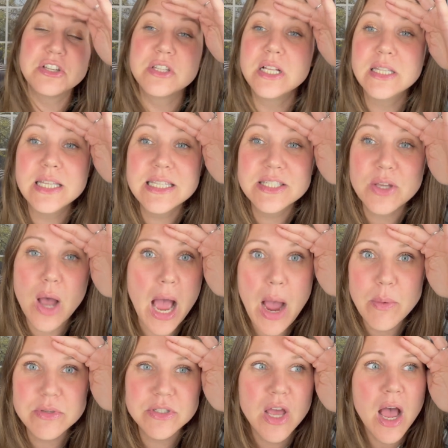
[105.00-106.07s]
the list goes.
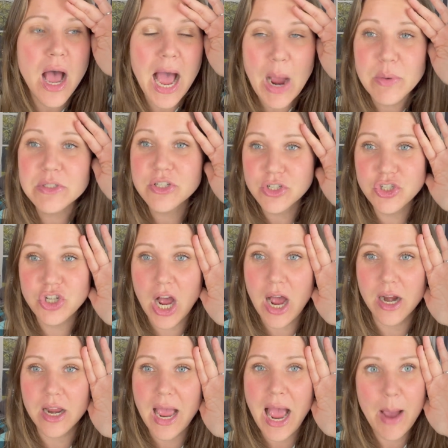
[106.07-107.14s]
I was in
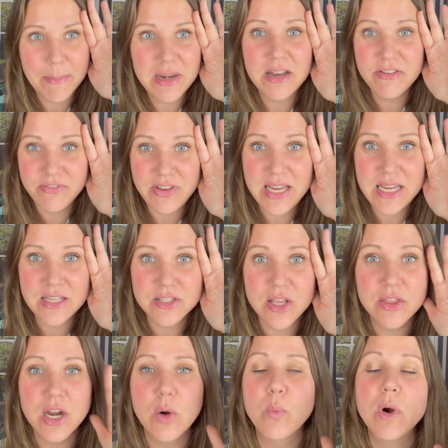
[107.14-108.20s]
shock how many fees
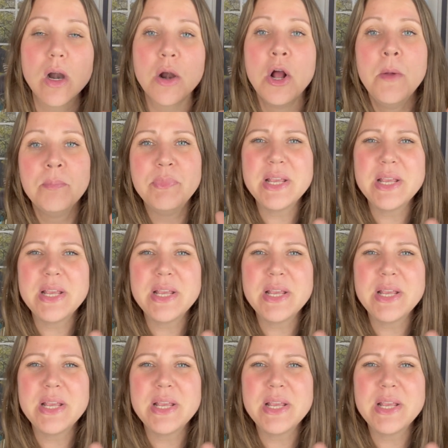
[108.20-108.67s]
there were